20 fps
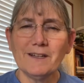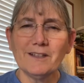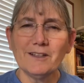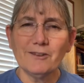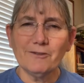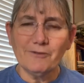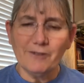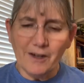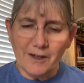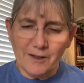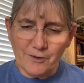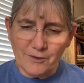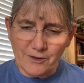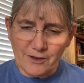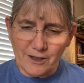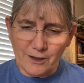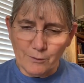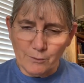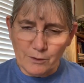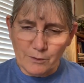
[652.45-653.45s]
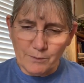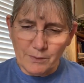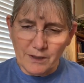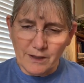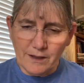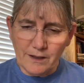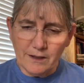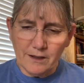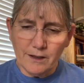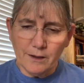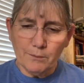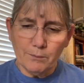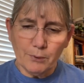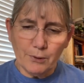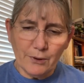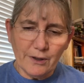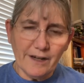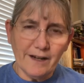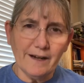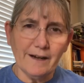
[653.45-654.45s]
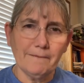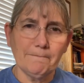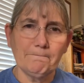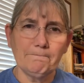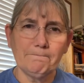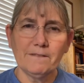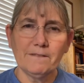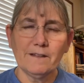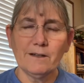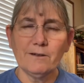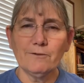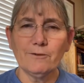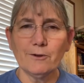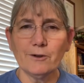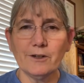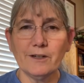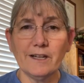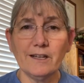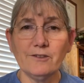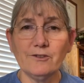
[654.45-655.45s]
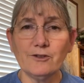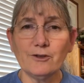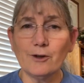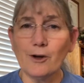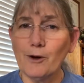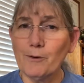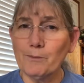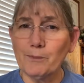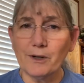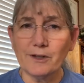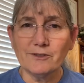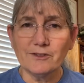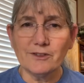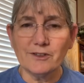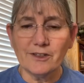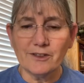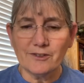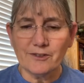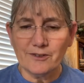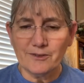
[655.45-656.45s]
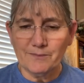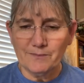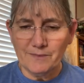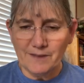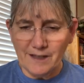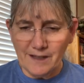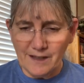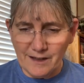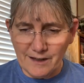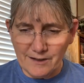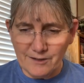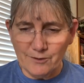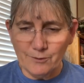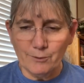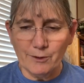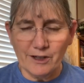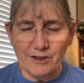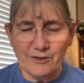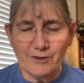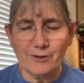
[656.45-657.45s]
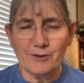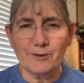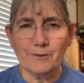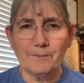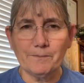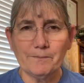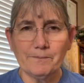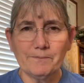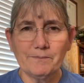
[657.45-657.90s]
The final thing would be pray for an end to all prejudice and racism.